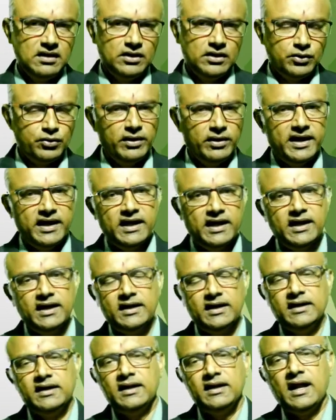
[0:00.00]

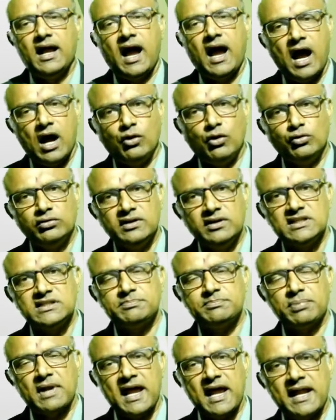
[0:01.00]
Today, how these
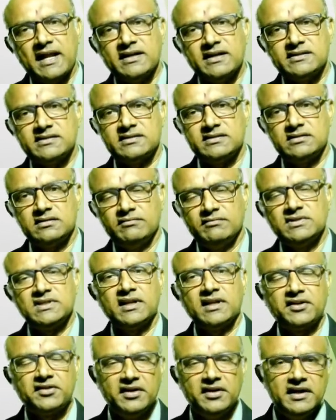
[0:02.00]
plants which
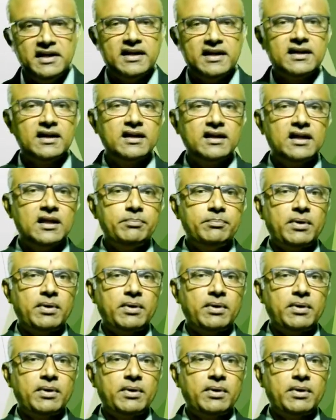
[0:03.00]
are green in color